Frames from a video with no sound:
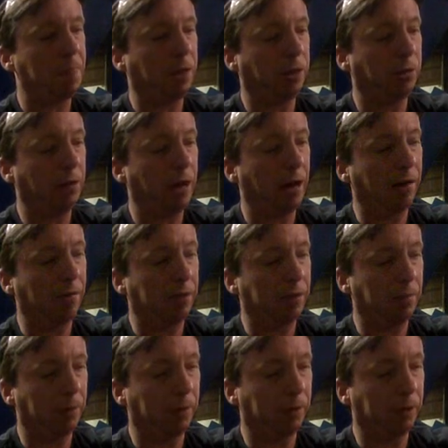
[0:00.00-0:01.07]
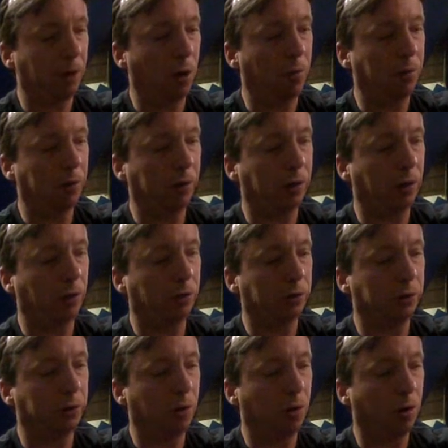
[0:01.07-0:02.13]
you now have the ability to open and close
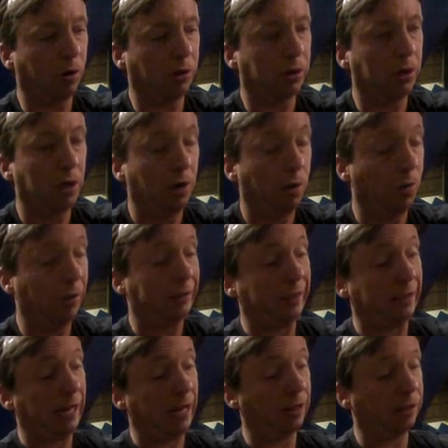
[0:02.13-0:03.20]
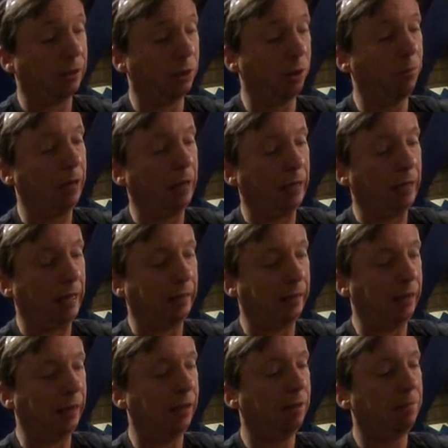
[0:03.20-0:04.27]
the doors, once again assuming that
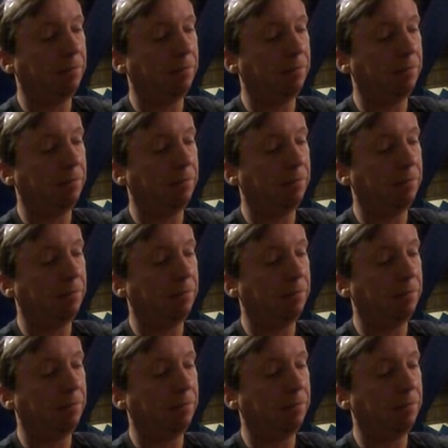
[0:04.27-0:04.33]
the